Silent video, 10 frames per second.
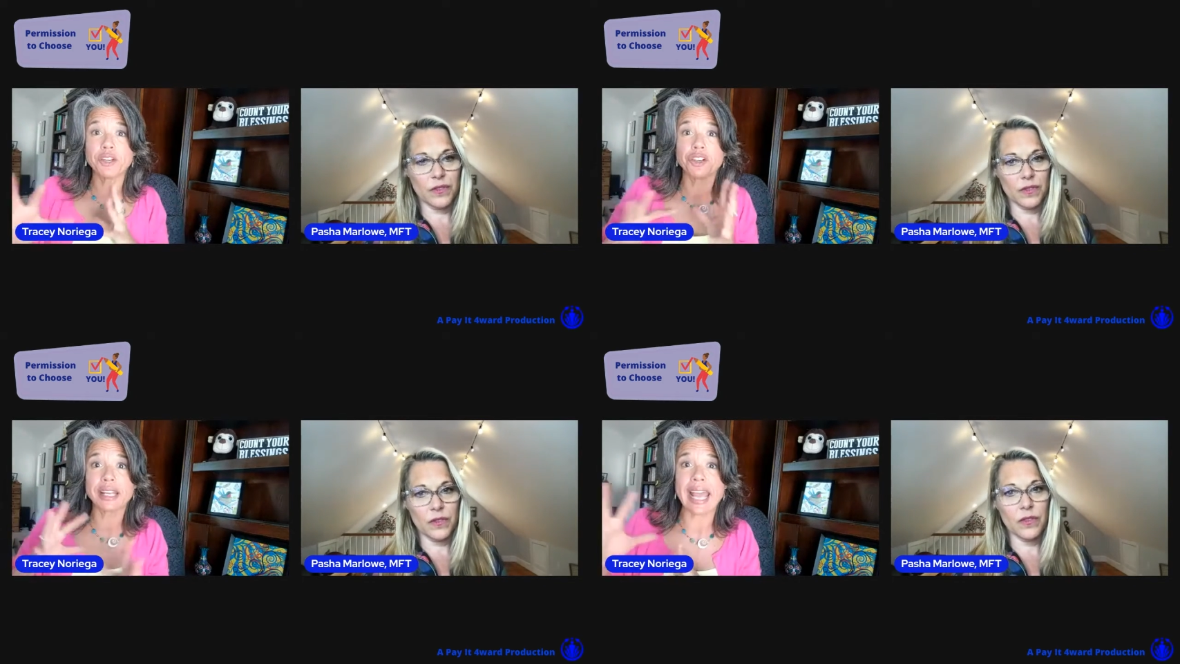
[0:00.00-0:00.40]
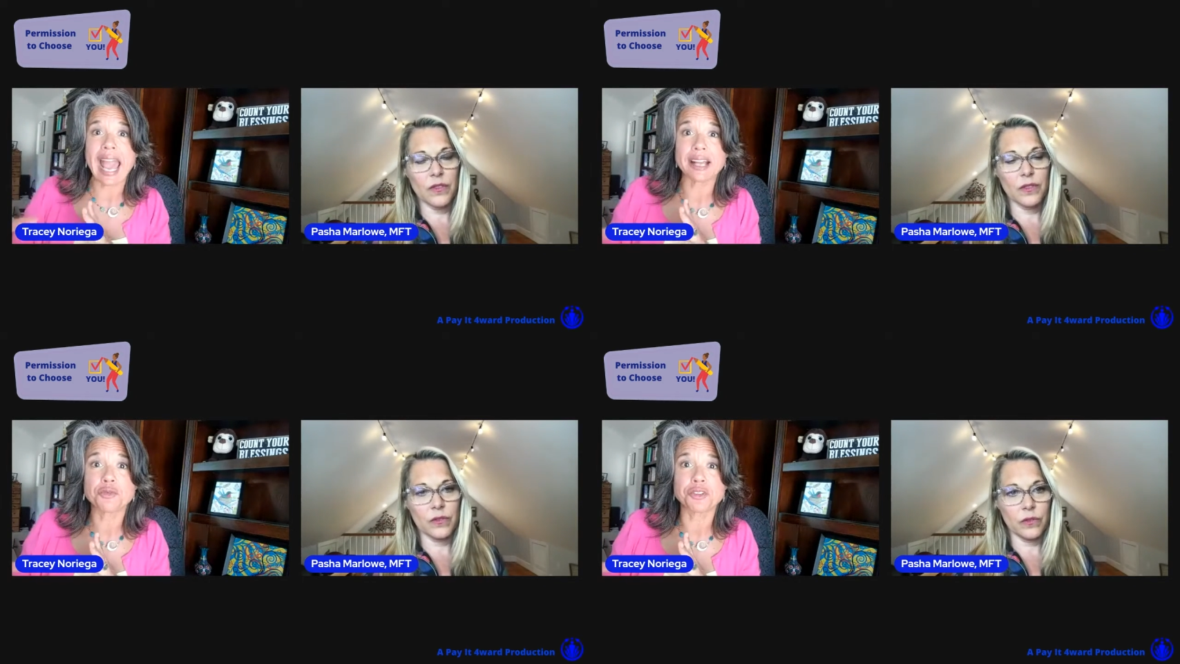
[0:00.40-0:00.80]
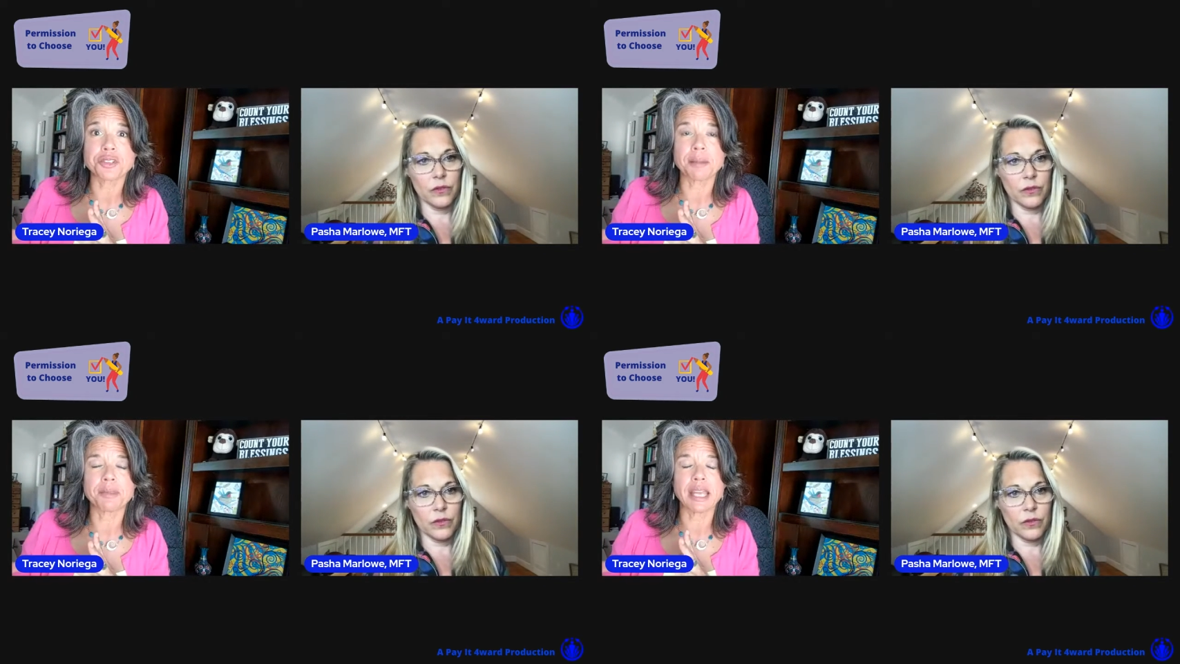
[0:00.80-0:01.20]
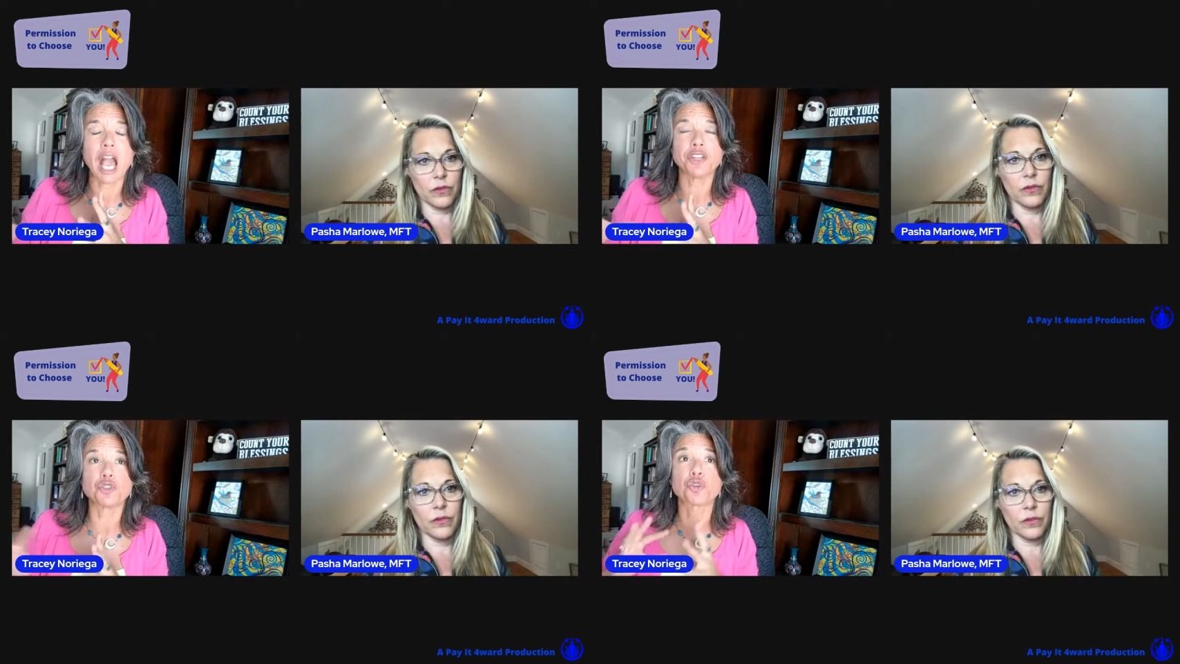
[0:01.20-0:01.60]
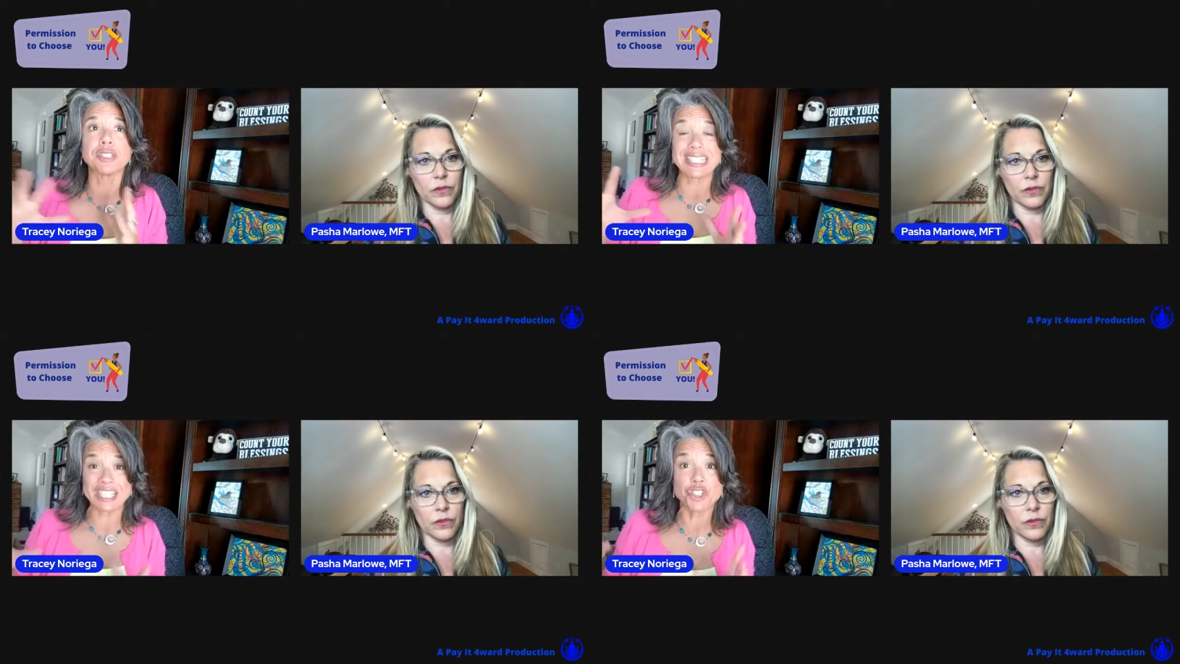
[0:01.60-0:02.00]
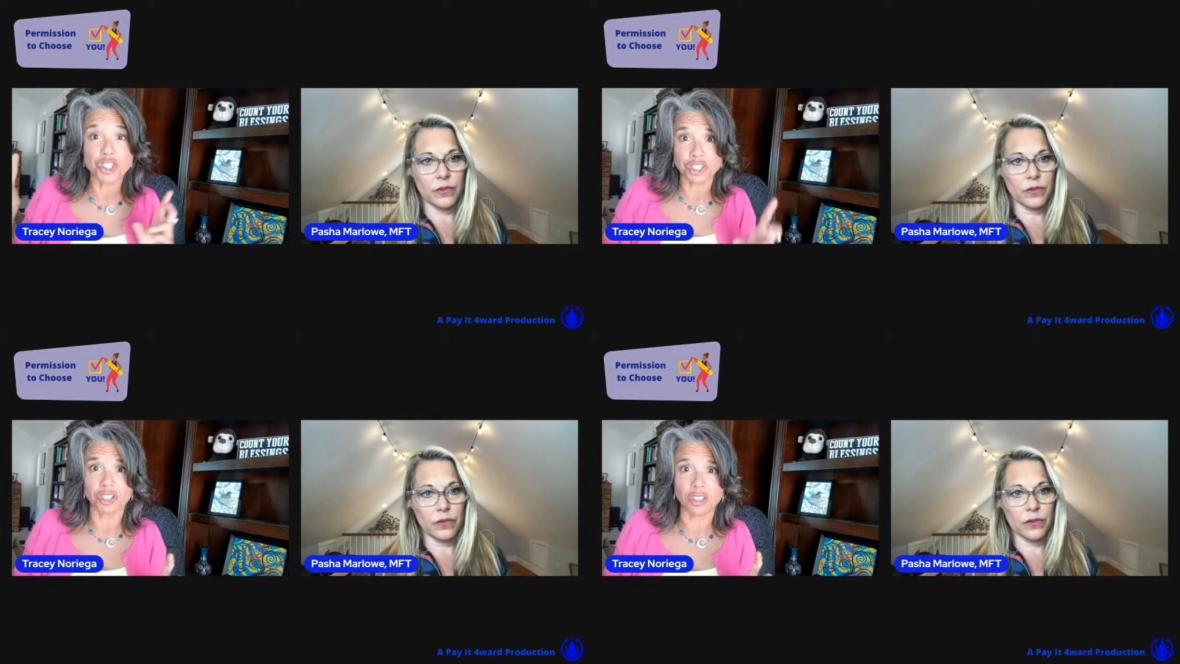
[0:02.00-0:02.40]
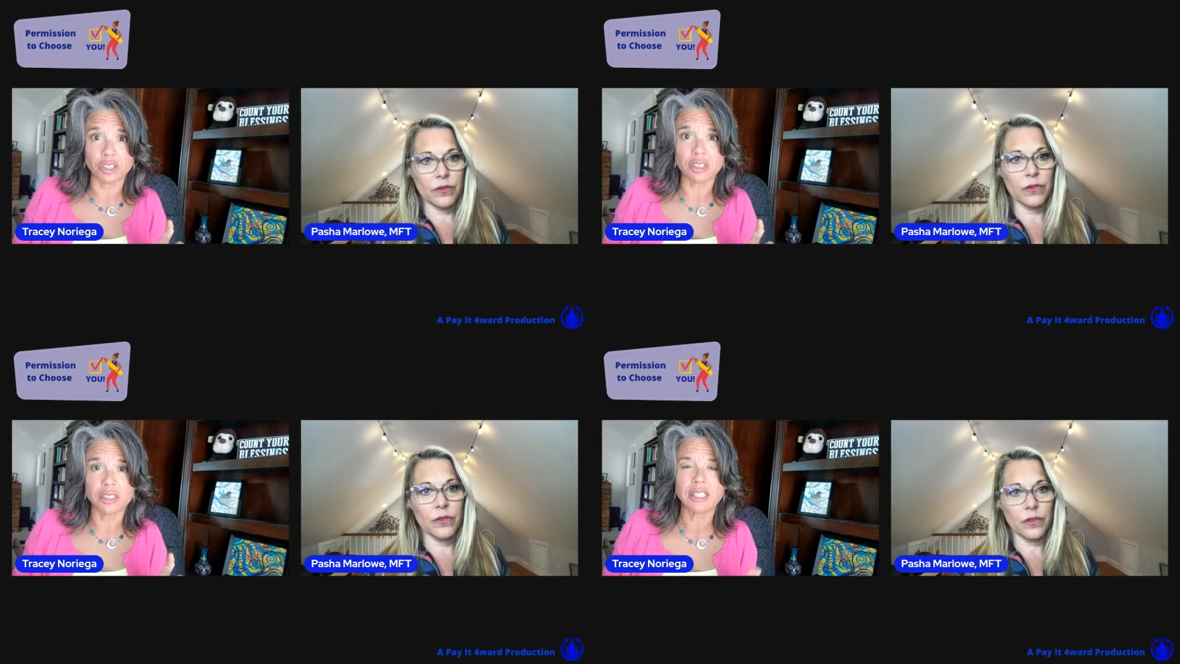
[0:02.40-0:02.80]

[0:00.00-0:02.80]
Speaker 1: when you're going to ask for something untraditional,